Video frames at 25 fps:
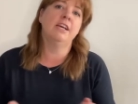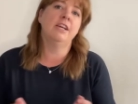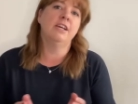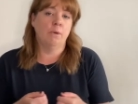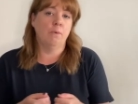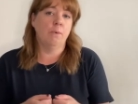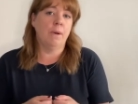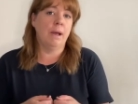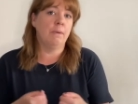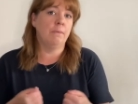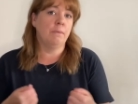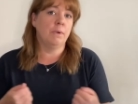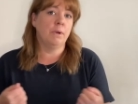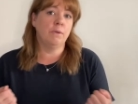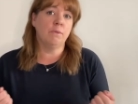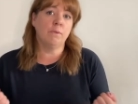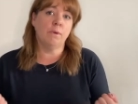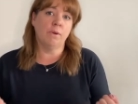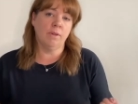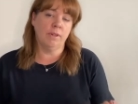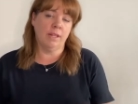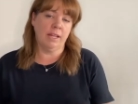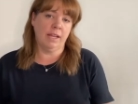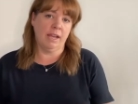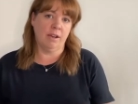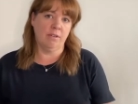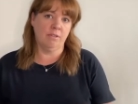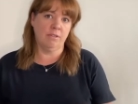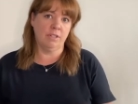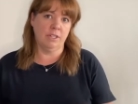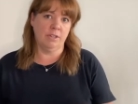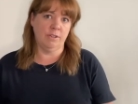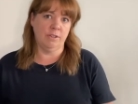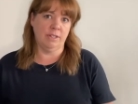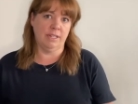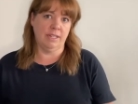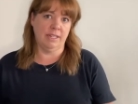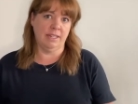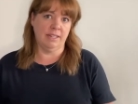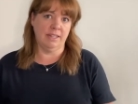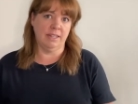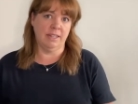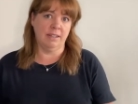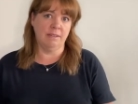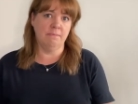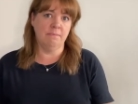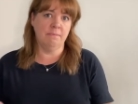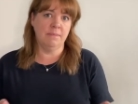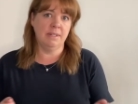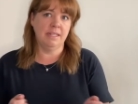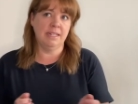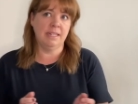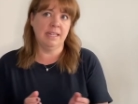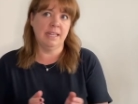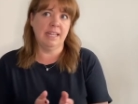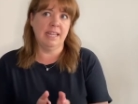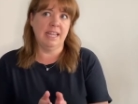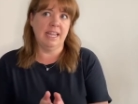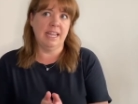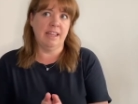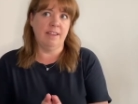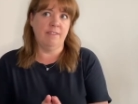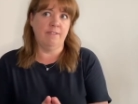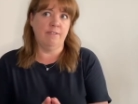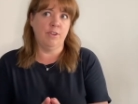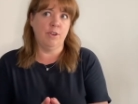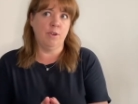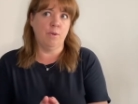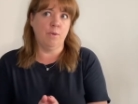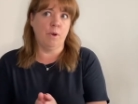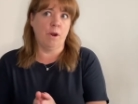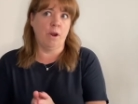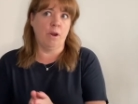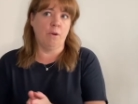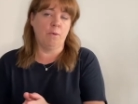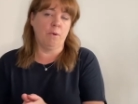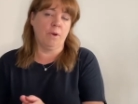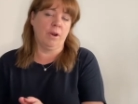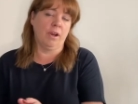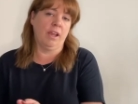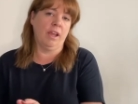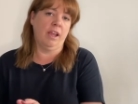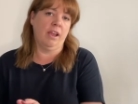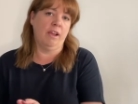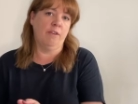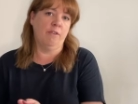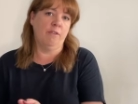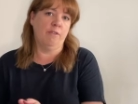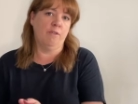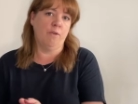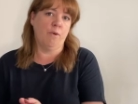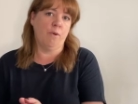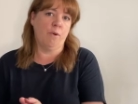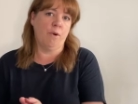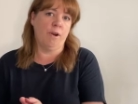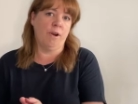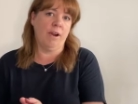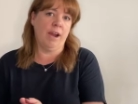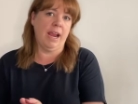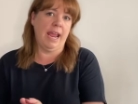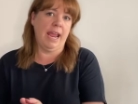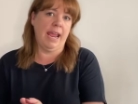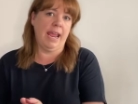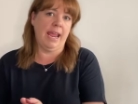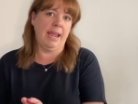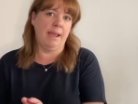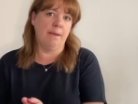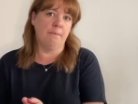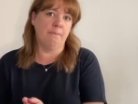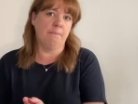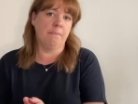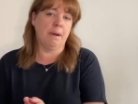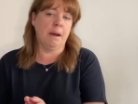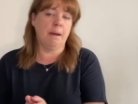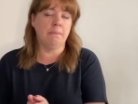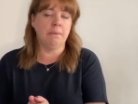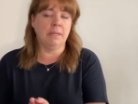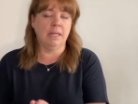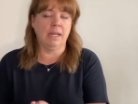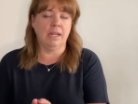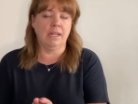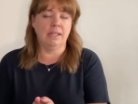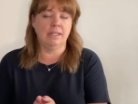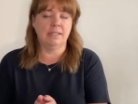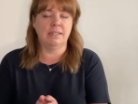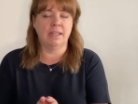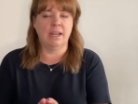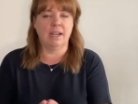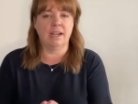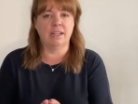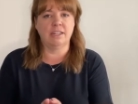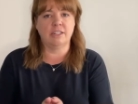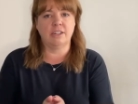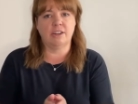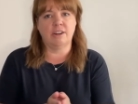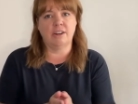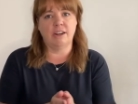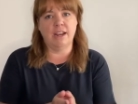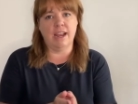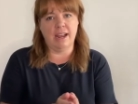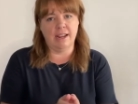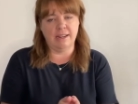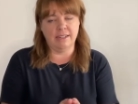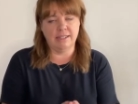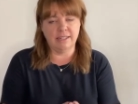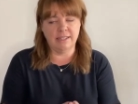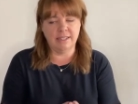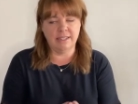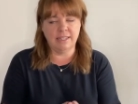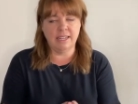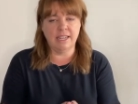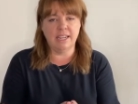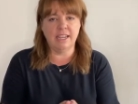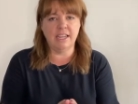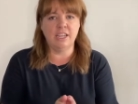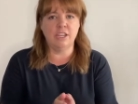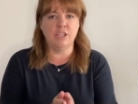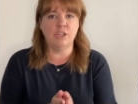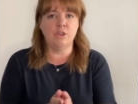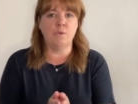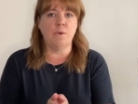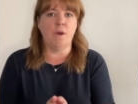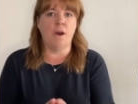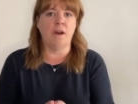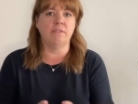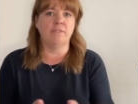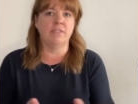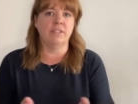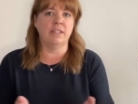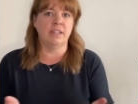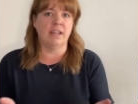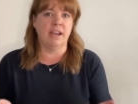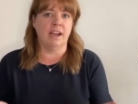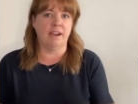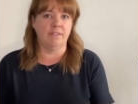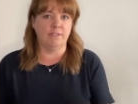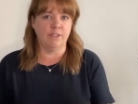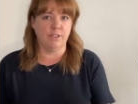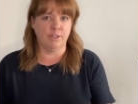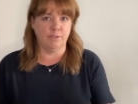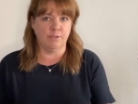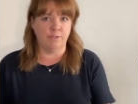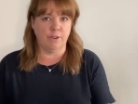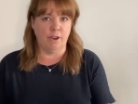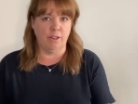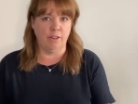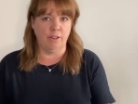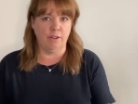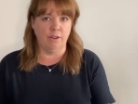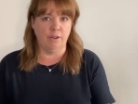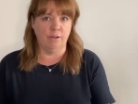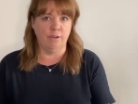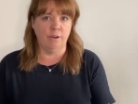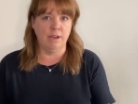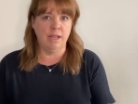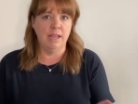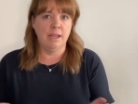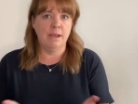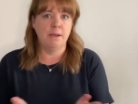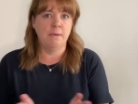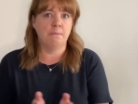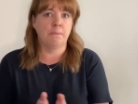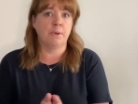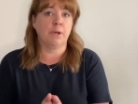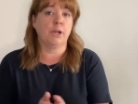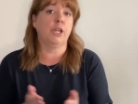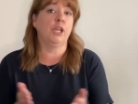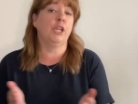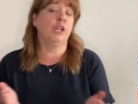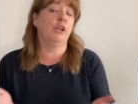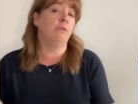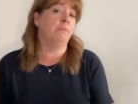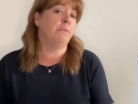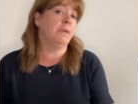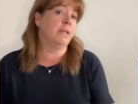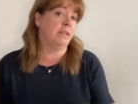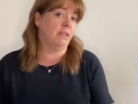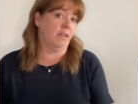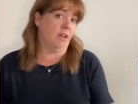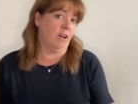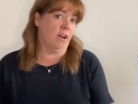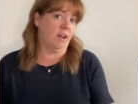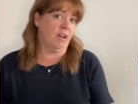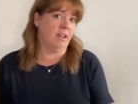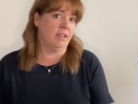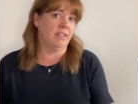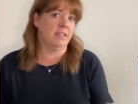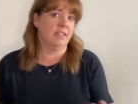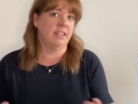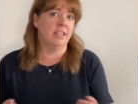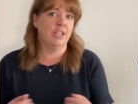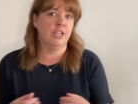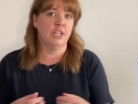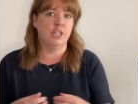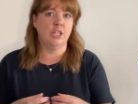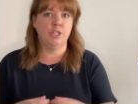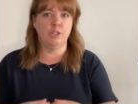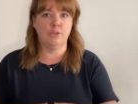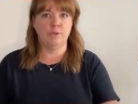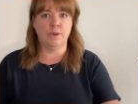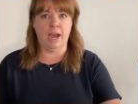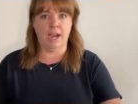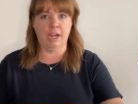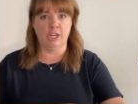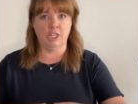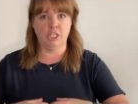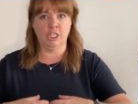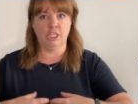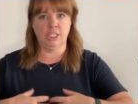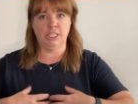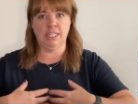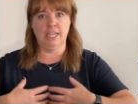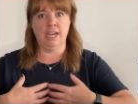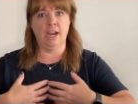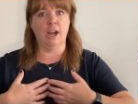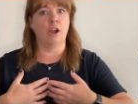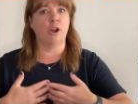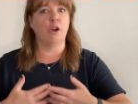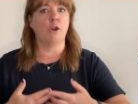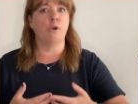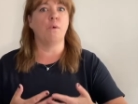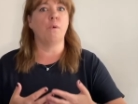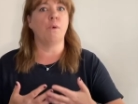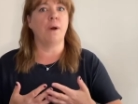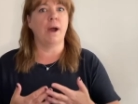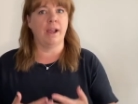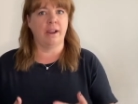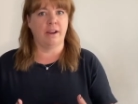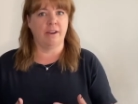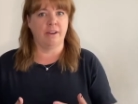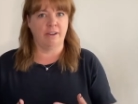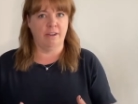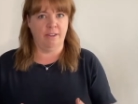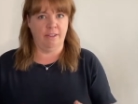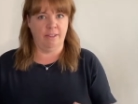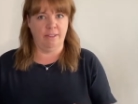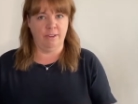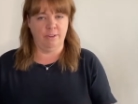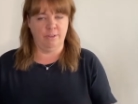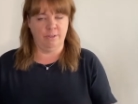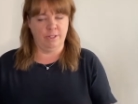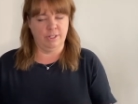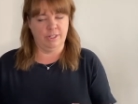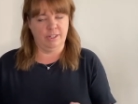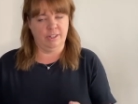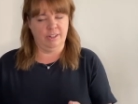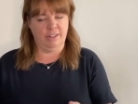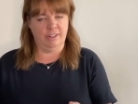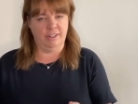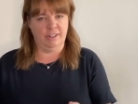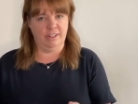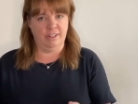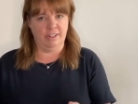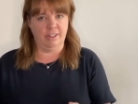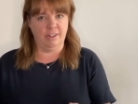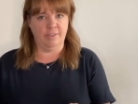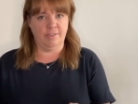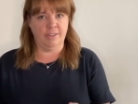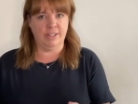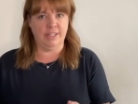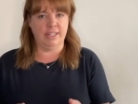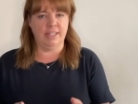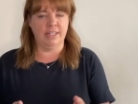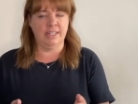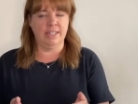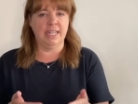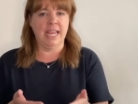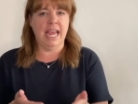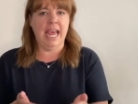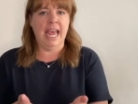When we're rolling out new systems, if you are working for a public sector entity, you often have to follow procurement laws to actually acquire those goods and services.